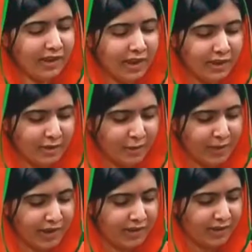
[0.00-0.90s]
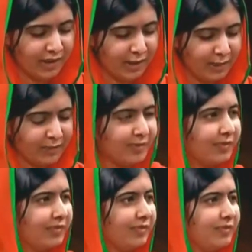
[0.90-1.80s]
Bismillahirrahmanirrahim.
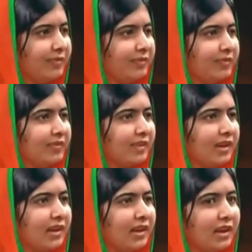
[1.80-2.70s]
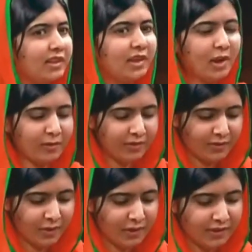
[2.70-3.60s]
In the name
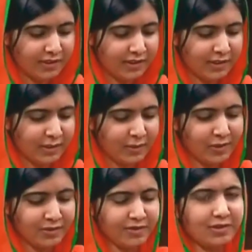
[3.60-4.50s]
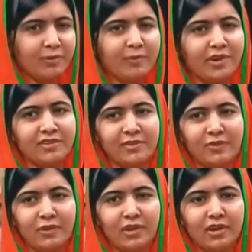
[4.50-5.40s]
of God, the most
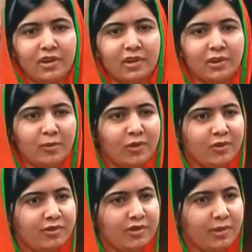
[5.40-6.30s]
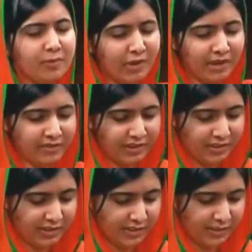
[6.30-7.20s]
merciful, the most
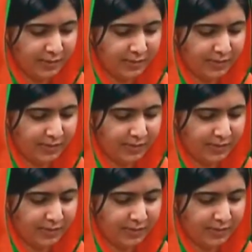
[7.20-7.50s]
beneficent.